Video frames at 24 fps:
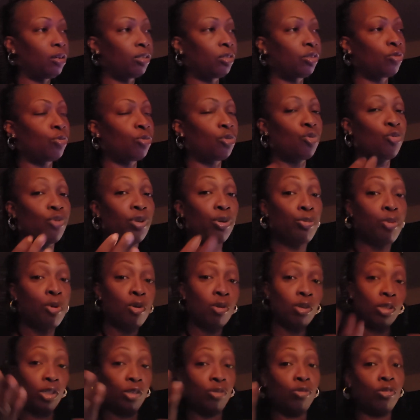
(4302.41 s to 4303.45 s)
So when you read
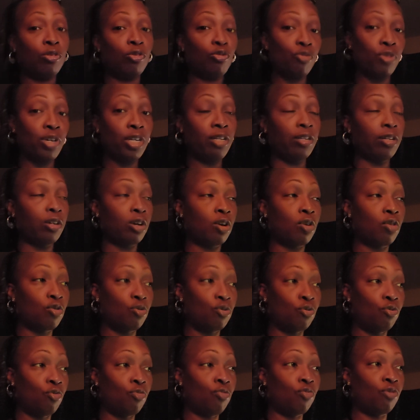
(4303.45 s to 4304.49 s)
poetry, you're reading
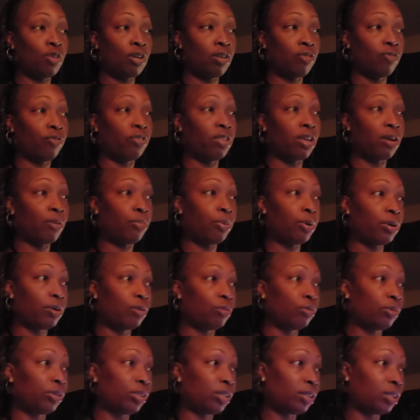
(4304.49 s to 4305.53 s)
code of that
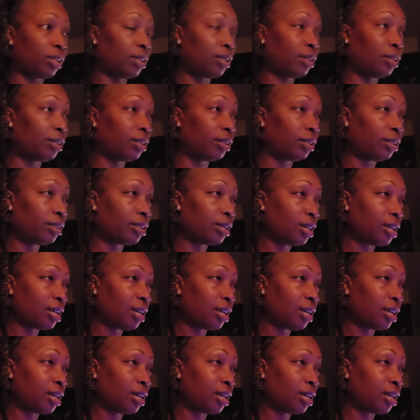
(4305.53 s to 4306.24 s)
person.